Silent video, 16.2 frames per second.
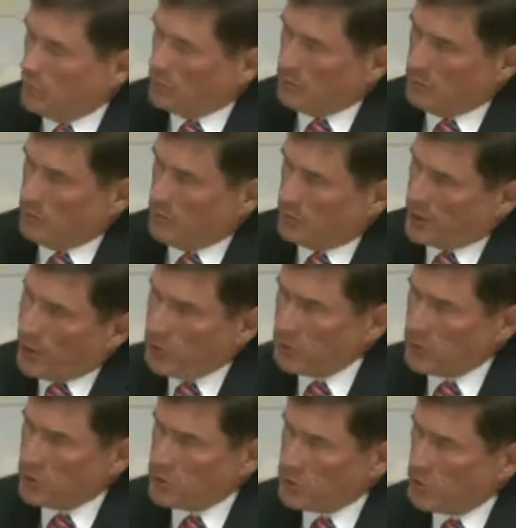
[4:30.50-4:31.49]
that
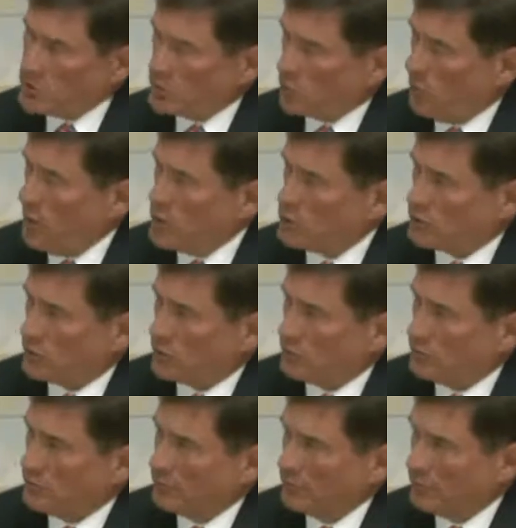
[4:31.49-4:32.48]
does raise a question.
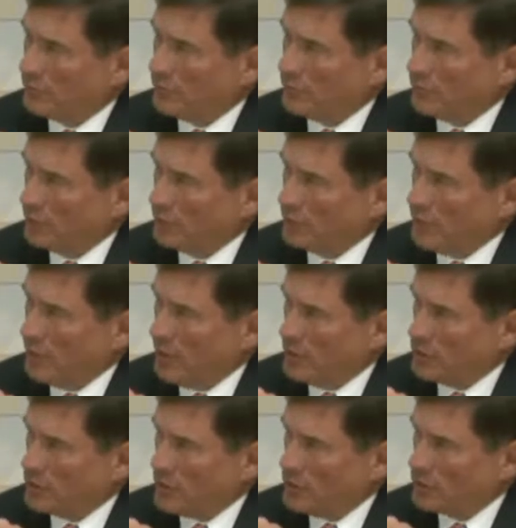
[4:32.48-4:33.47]

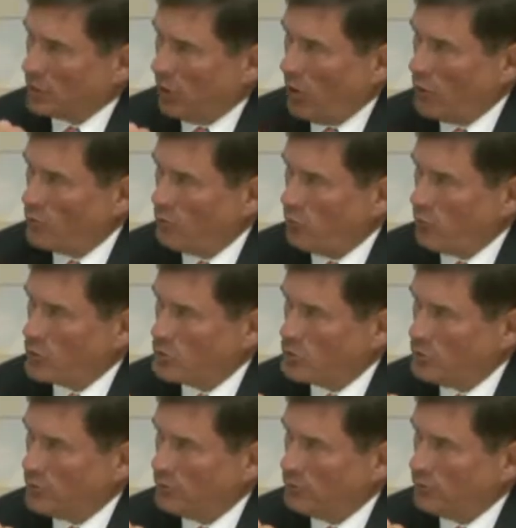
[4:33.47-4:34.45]
Is law
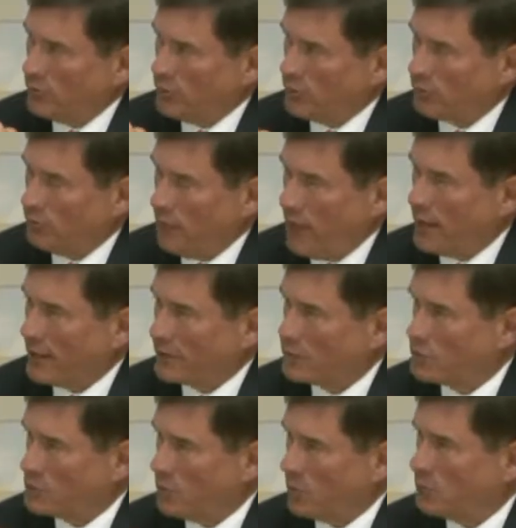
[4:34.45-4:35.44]
enforcement and
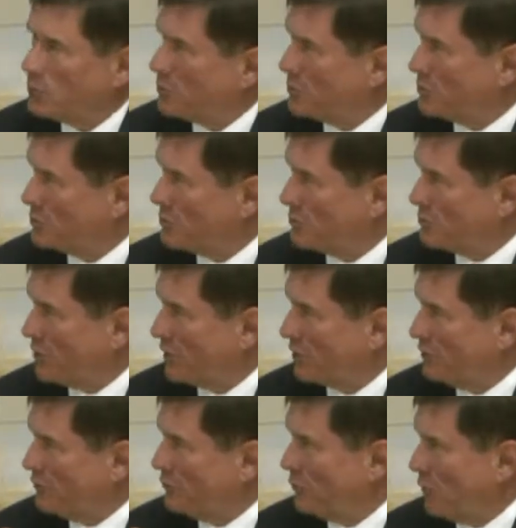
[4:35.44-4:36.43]
fines supposed to be
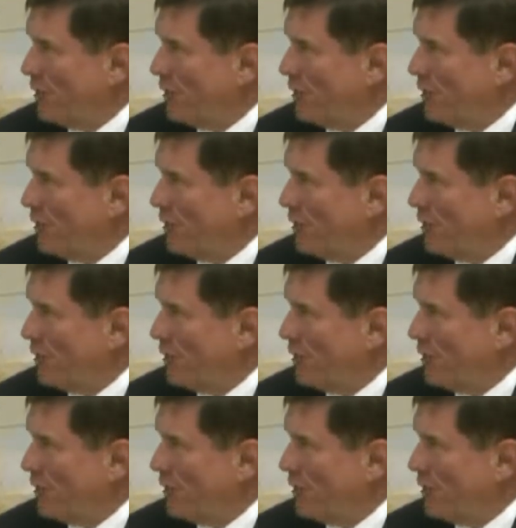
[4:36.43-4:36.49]
subjective or